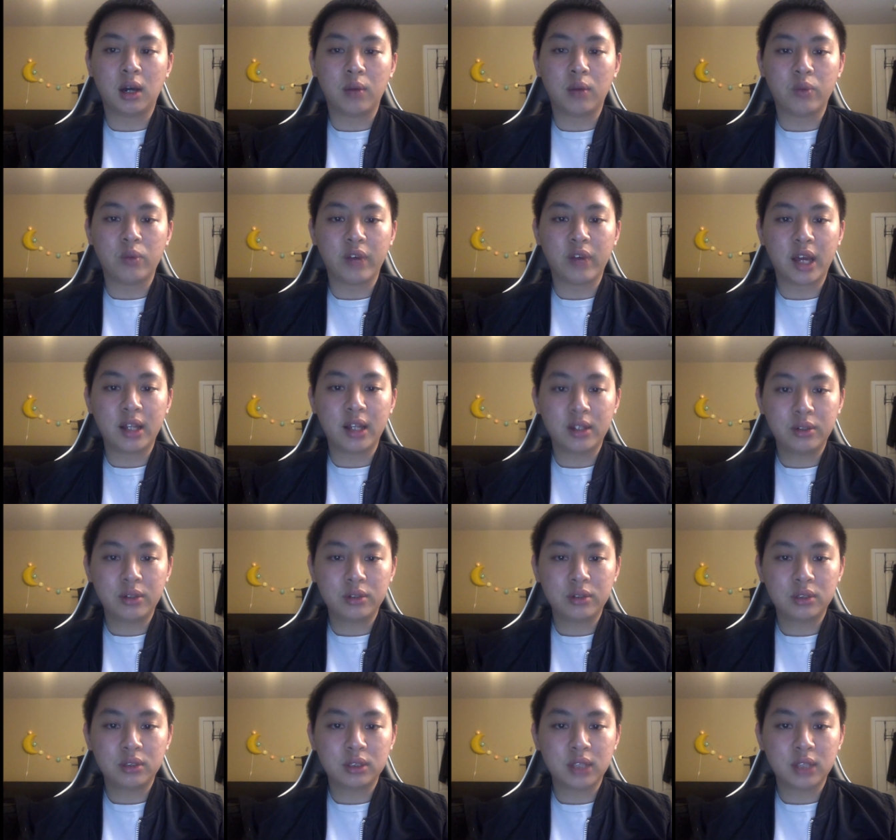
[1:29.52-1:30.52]

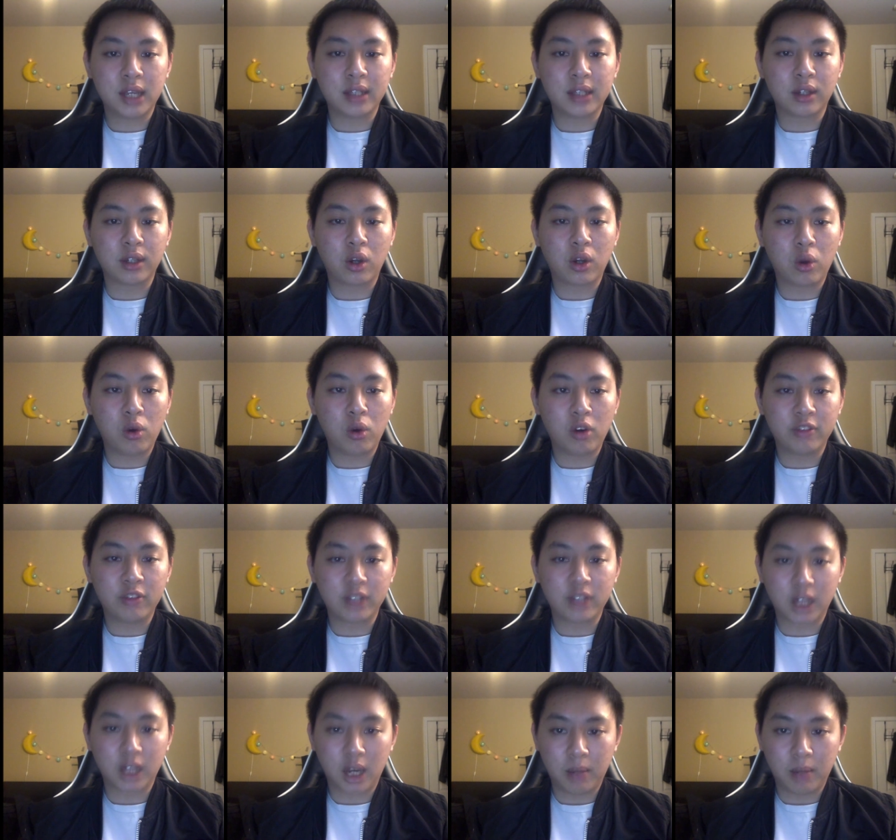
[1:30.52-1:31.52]
values, and the goal of the
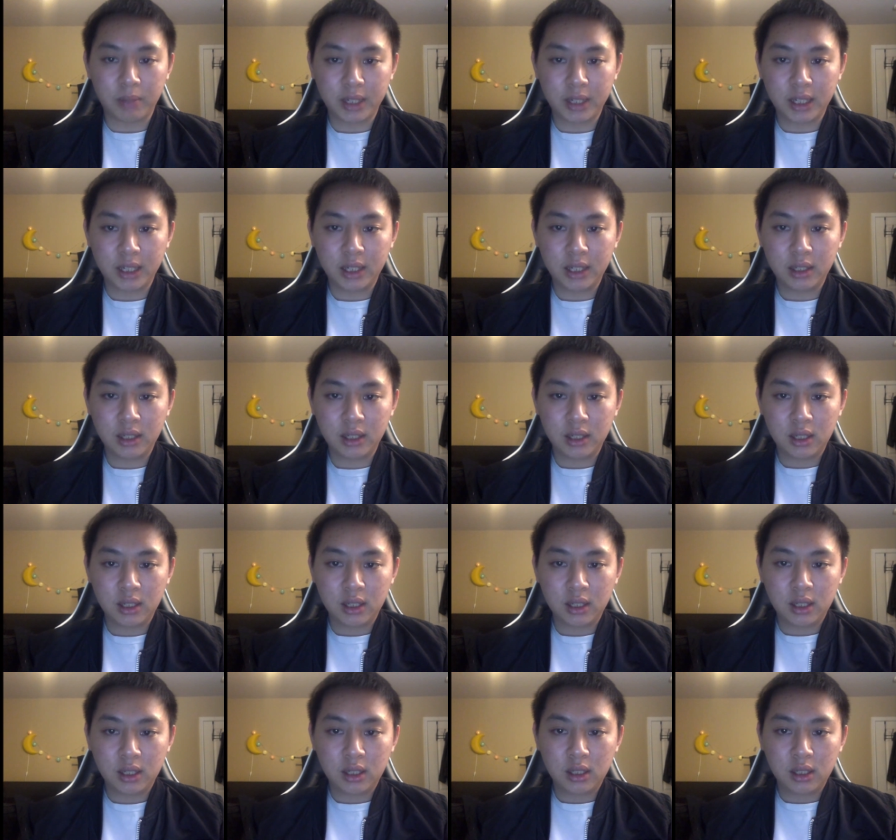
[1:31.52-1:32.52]
company.
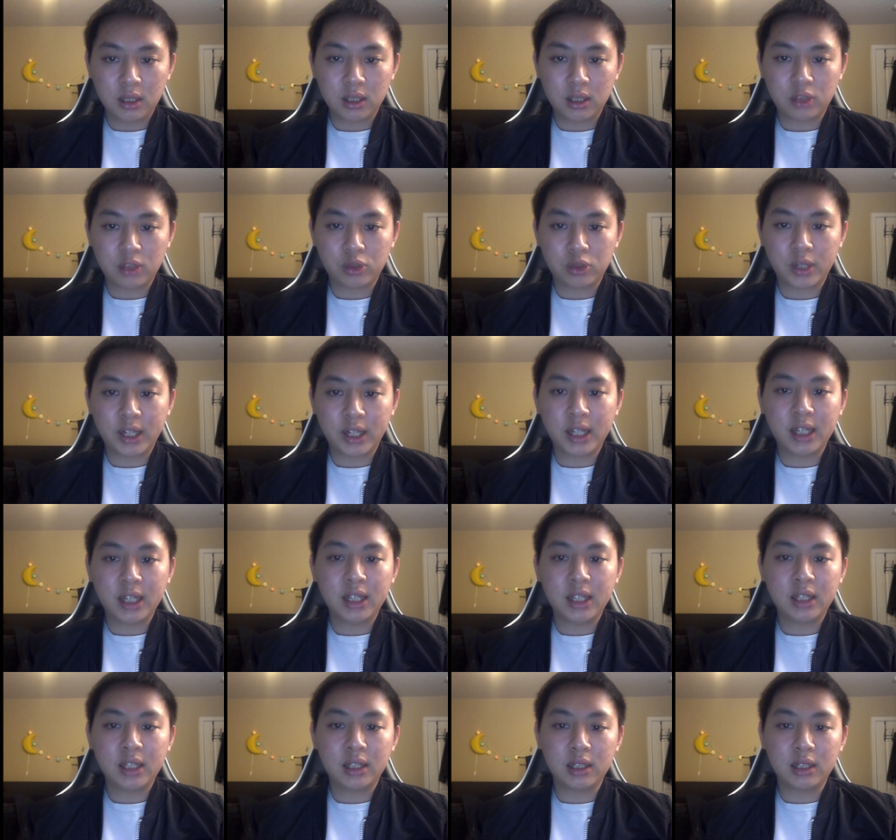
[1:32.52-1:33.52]
The
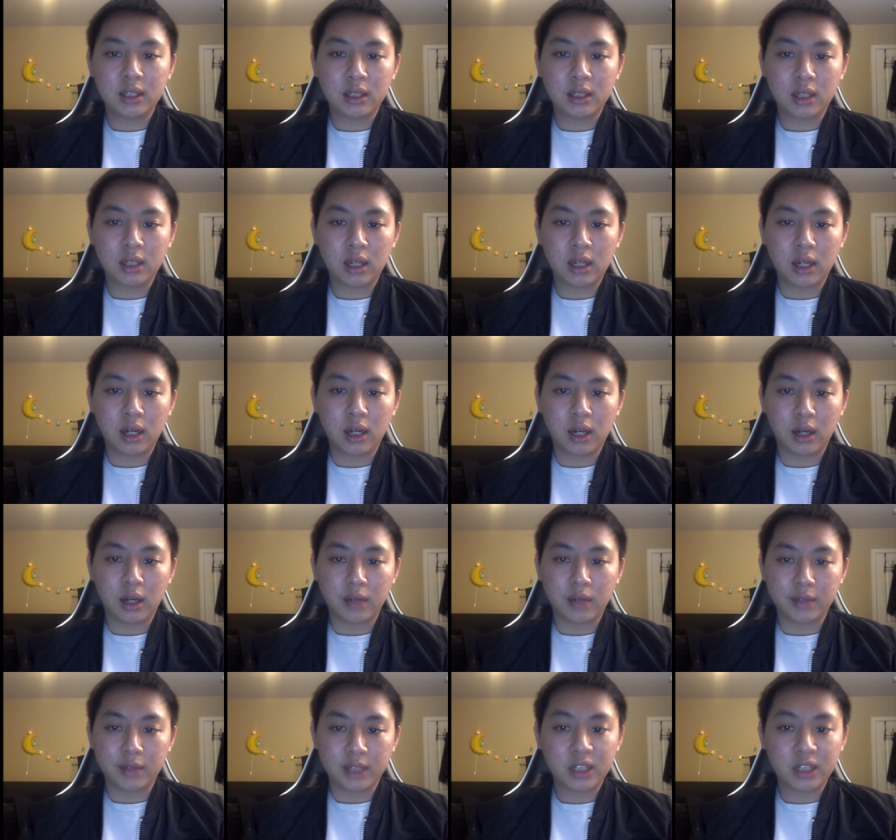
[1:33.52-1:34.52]
trainee
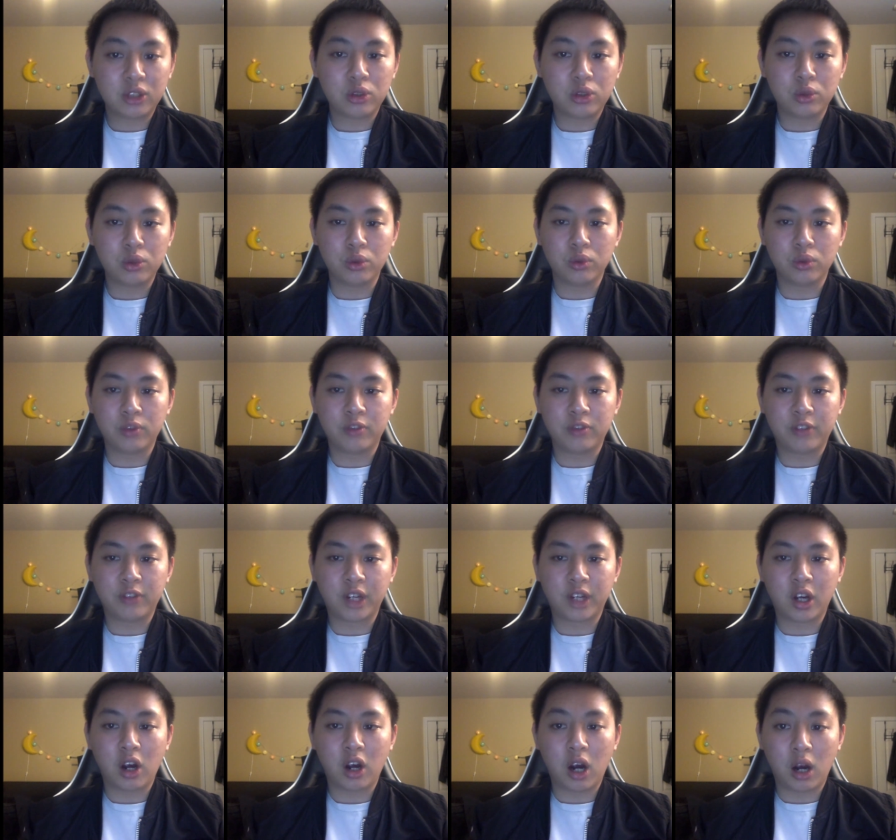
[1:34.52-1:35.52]
need to
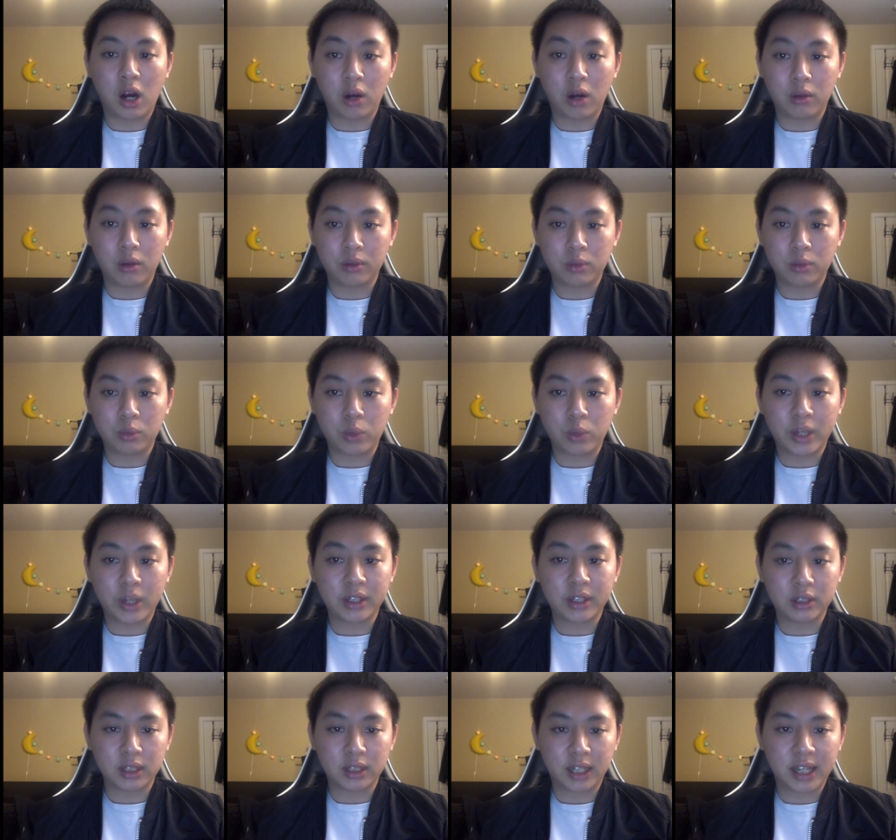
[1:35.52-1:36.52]
figure out
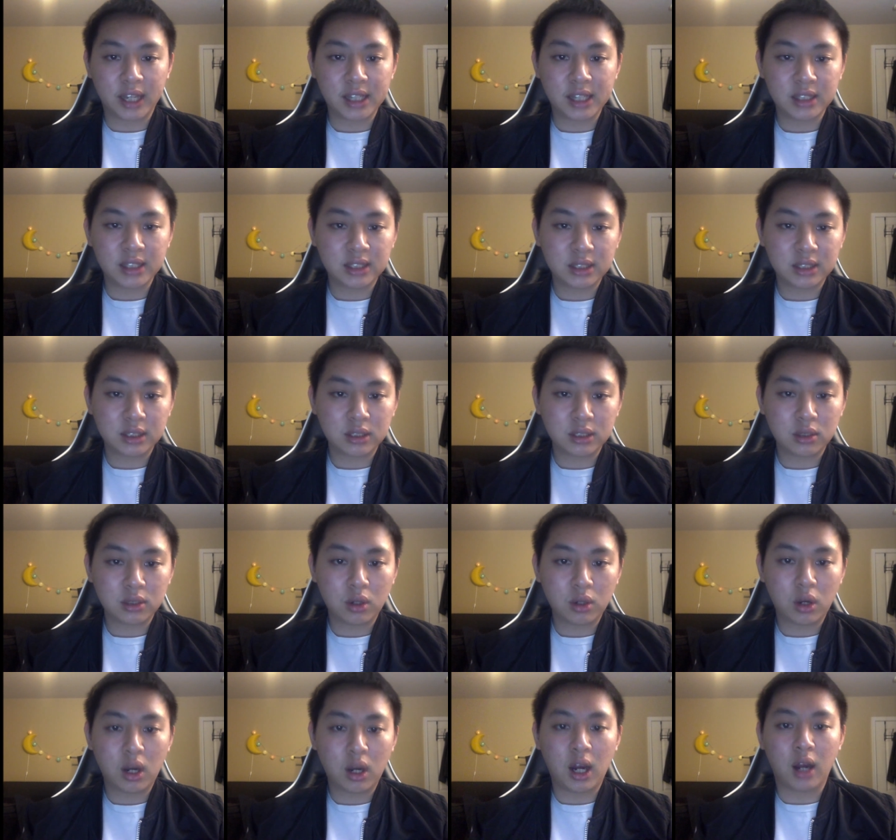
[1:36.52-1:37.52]
whether the cases
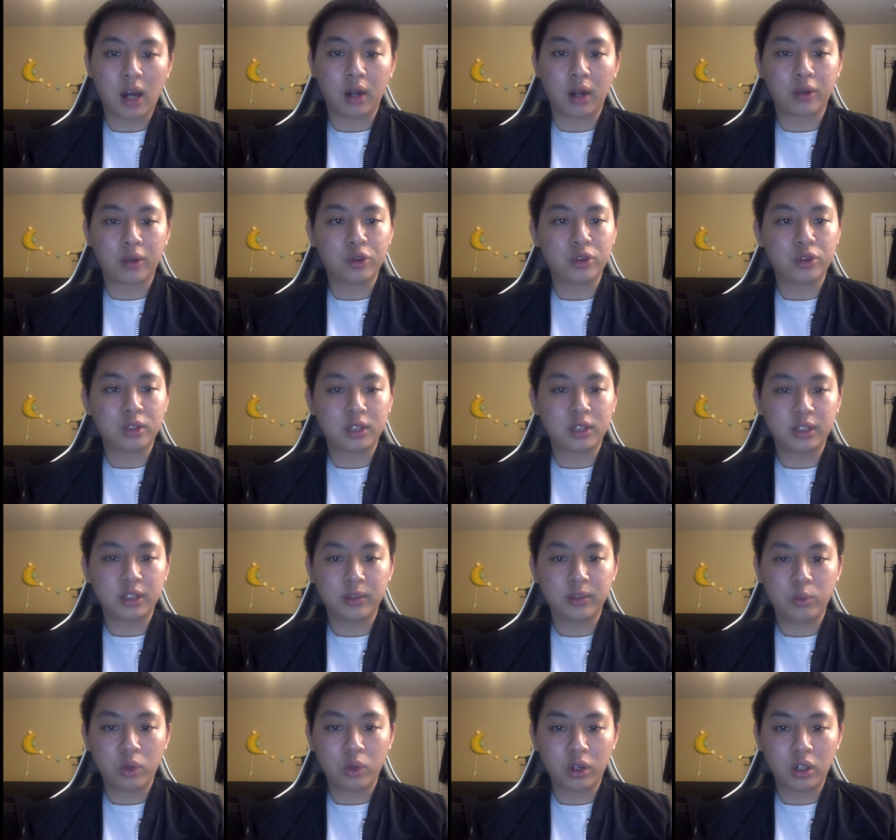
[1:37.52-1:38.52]
are good
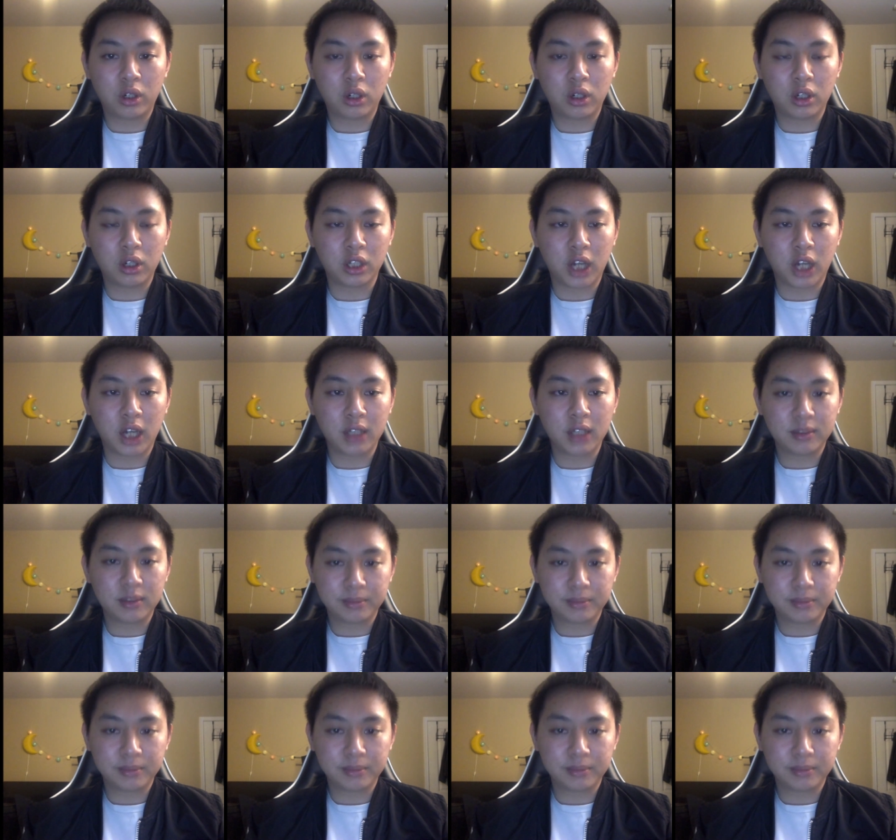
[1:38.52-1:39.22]
teamwork or not.